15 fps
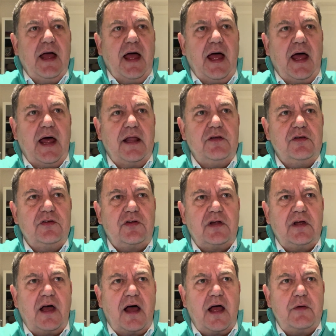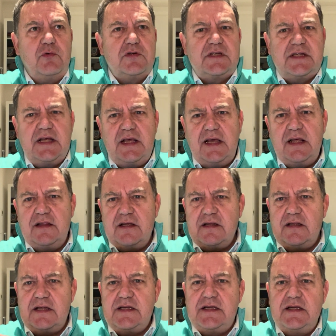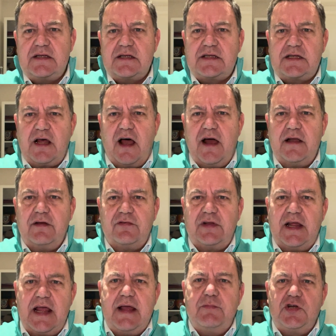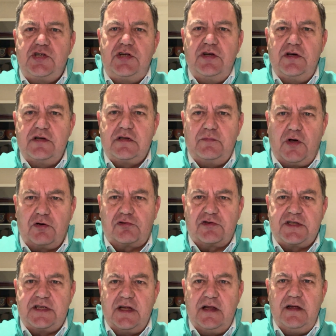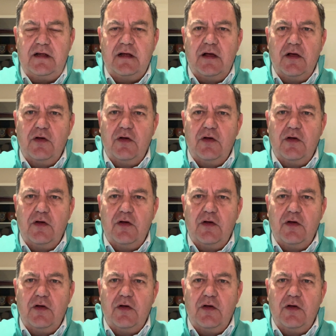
And I was thinking that this is a sign of an immature democracy